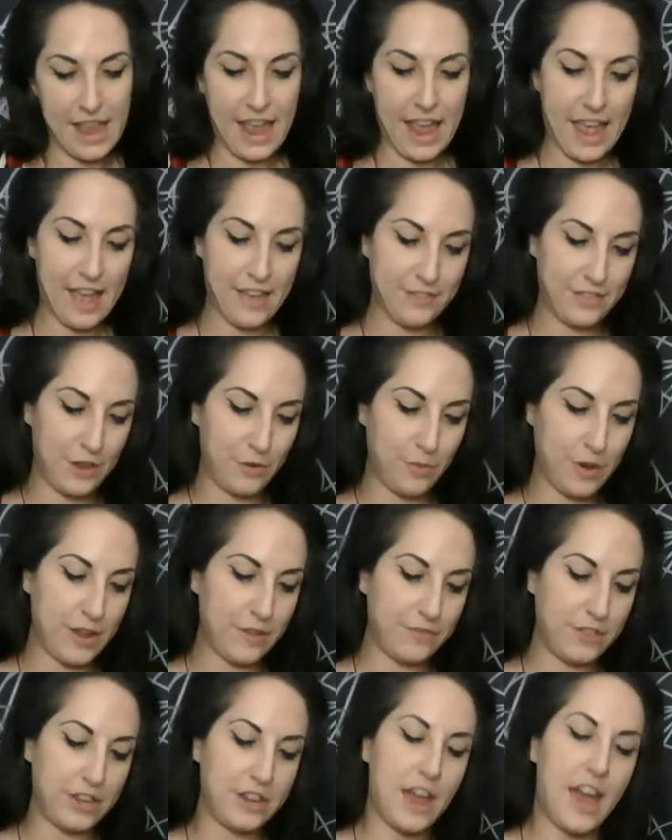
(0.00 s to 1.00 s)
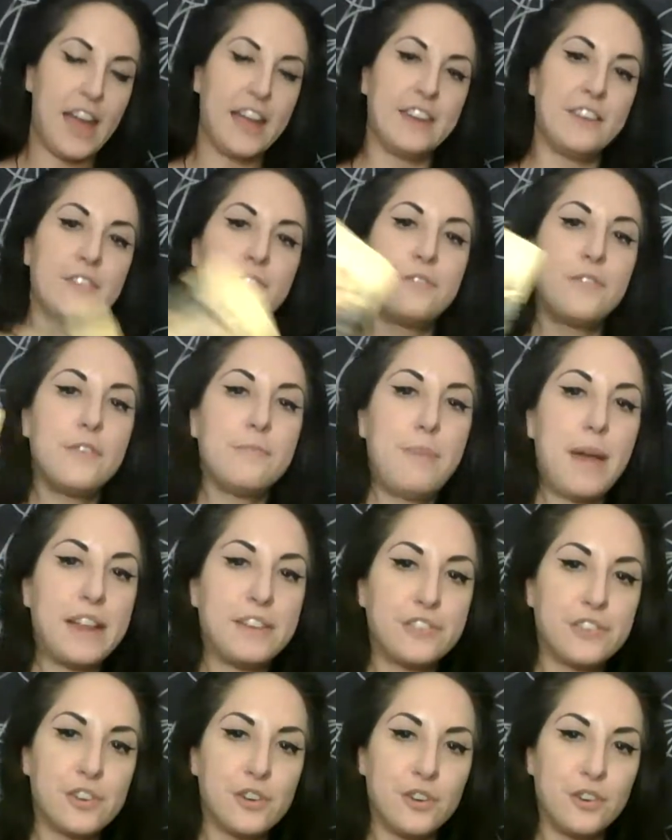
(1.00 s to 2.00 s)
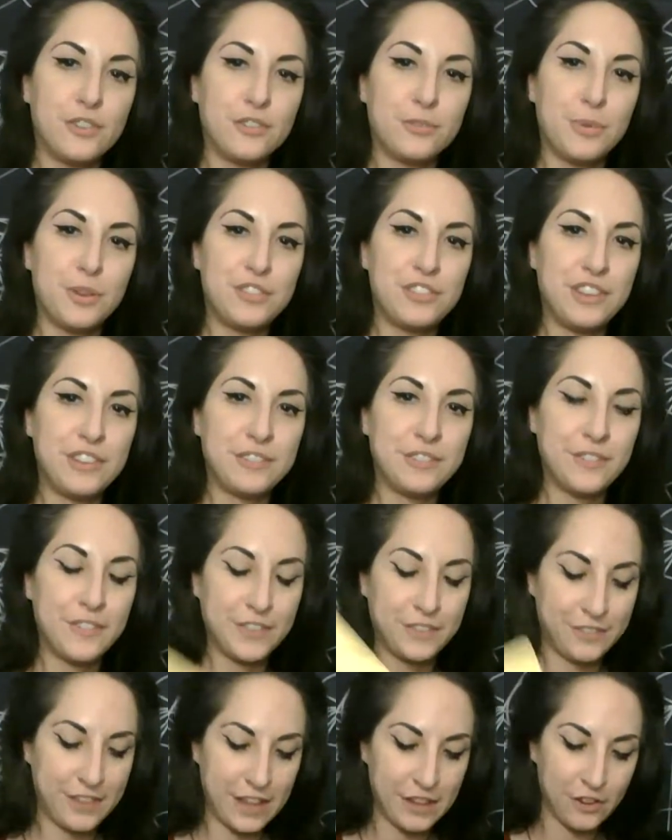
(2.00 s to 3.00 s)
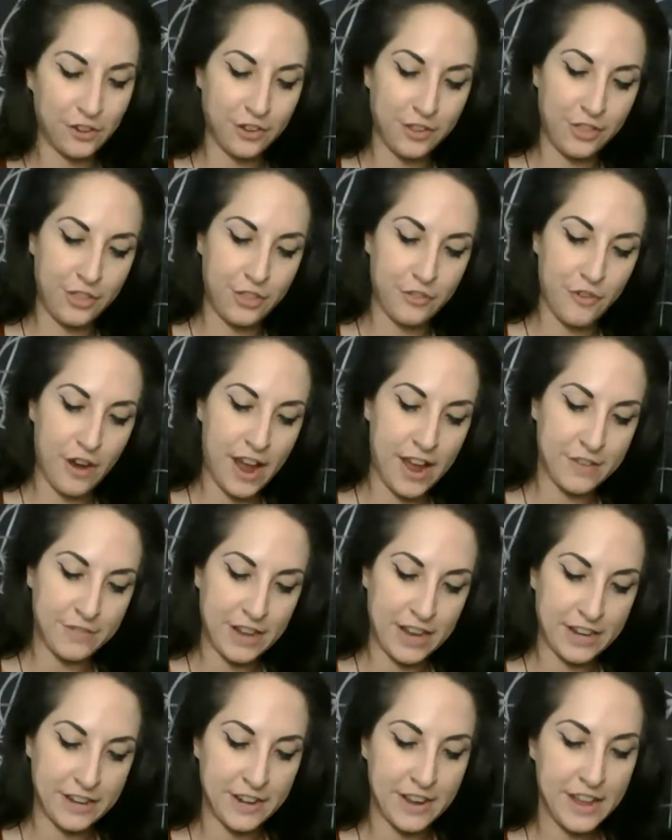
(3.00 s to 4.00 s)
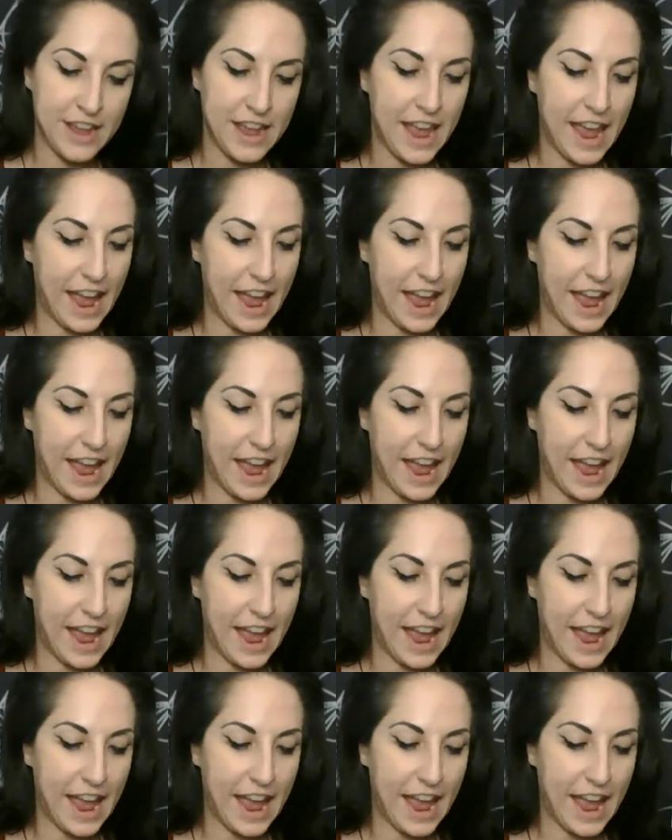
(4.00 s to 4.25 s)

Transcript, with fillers: And then we have the Nine of Pentacles, which is the single and thriving.